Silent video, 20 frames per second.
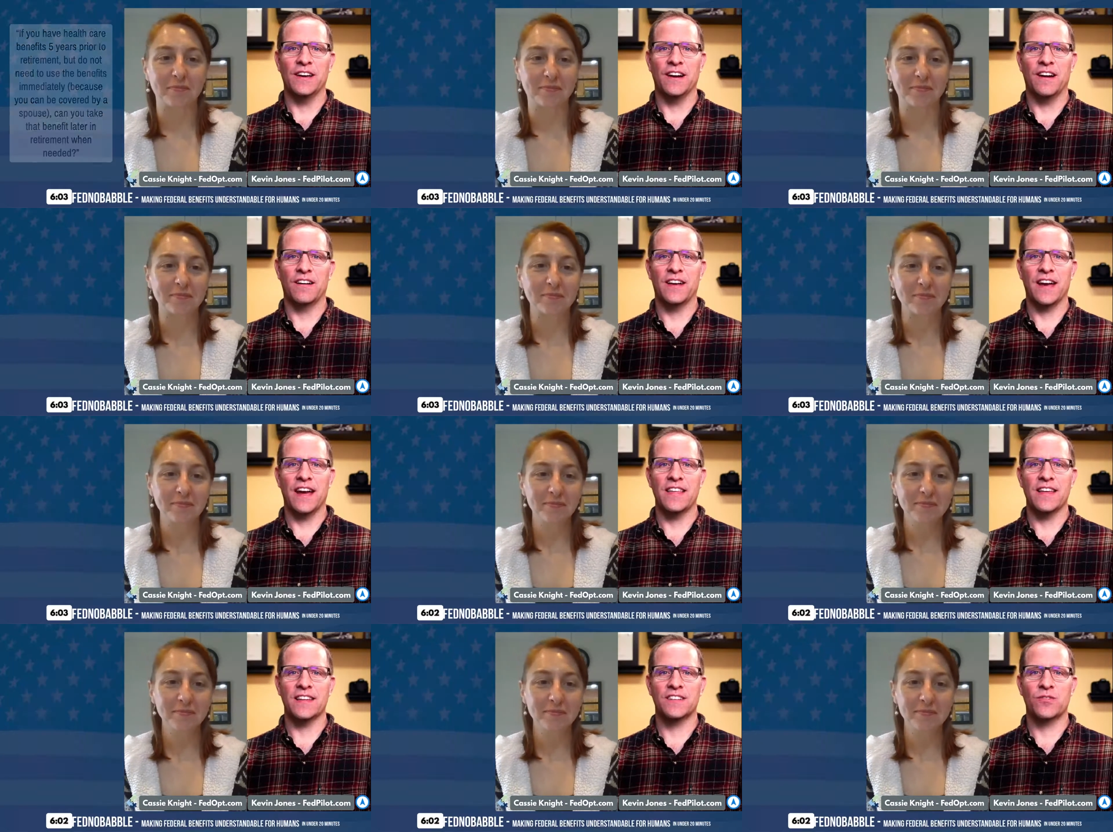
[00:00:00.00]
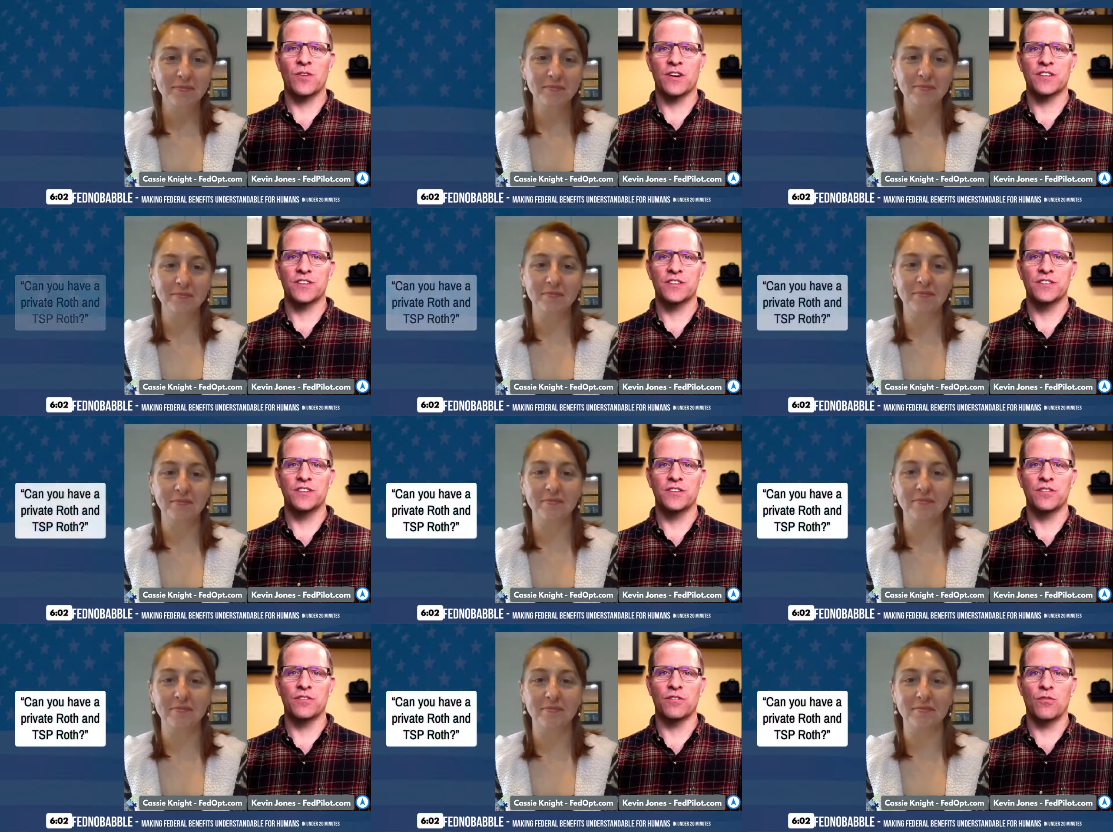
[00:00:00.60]
Speaker 1: Okay, that's question
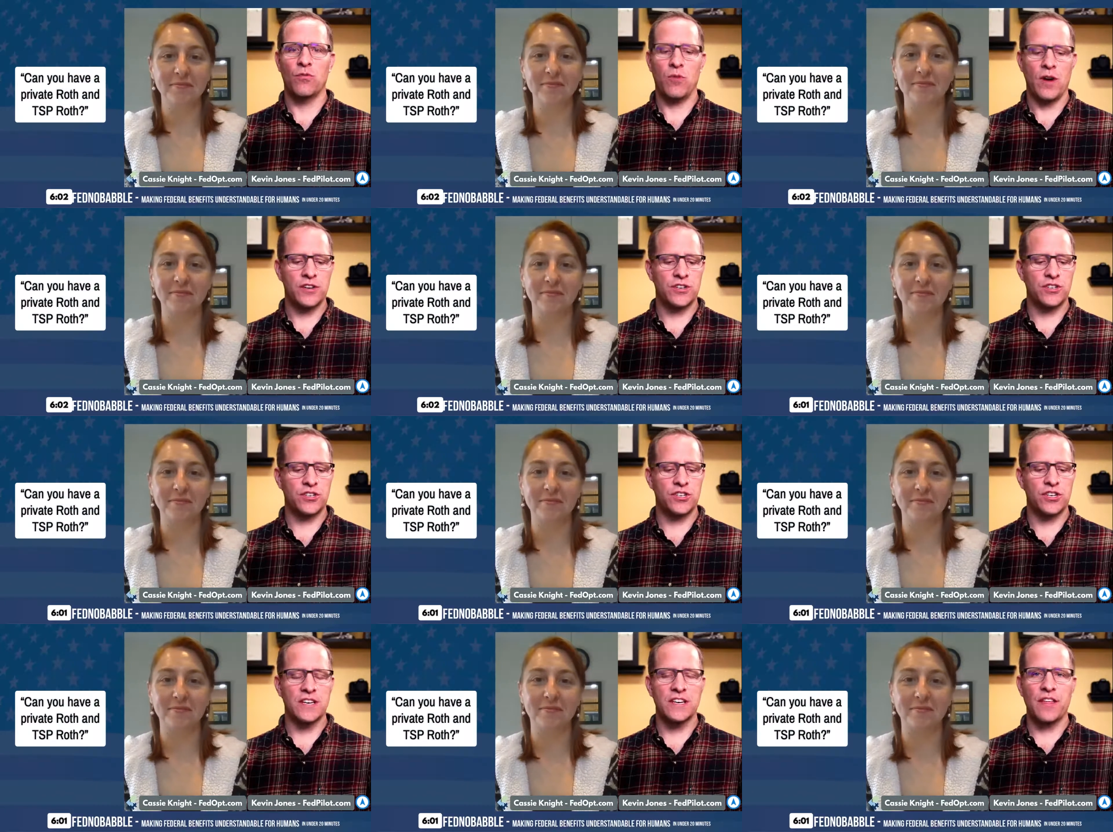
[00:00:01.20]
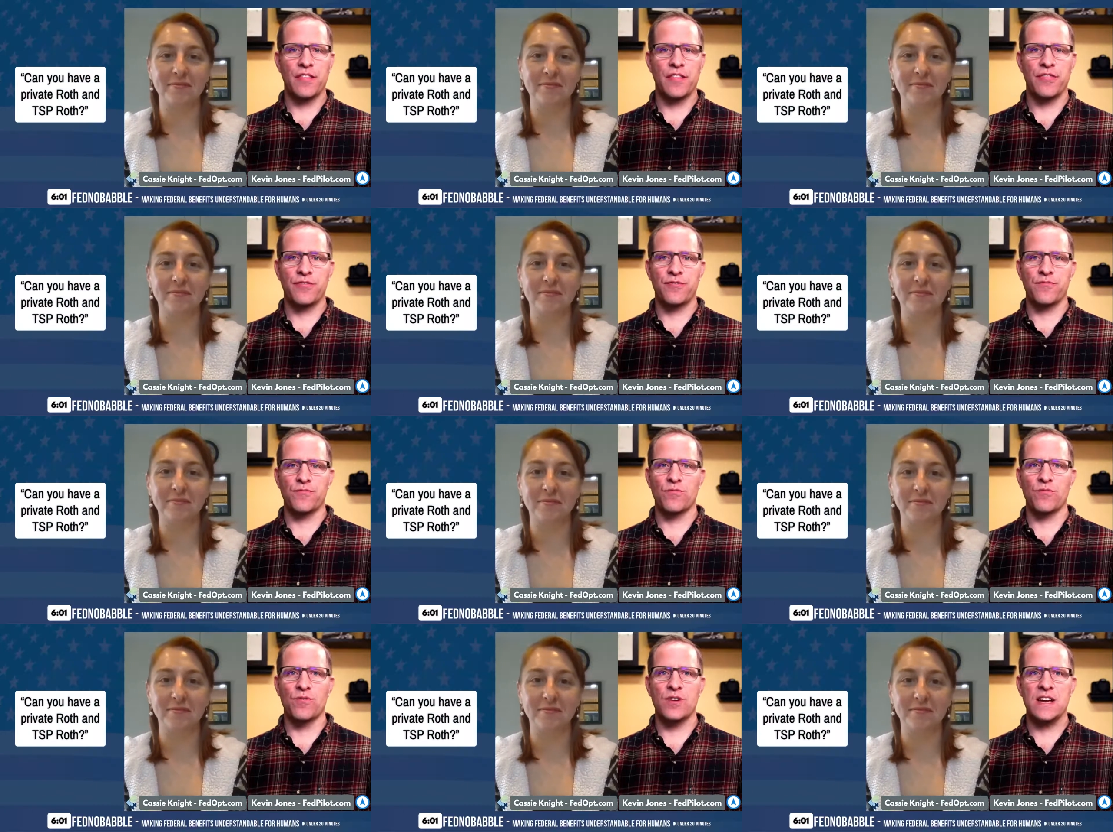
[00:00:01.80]
two. Question
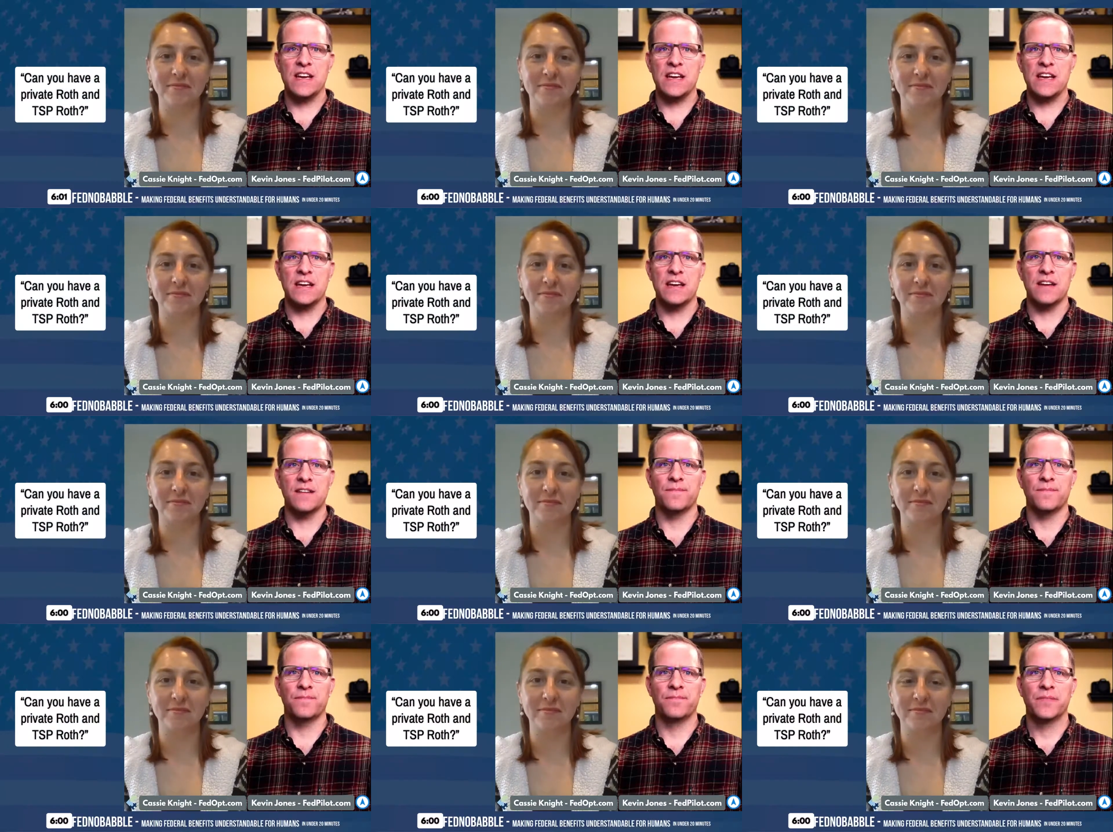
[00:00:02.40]
three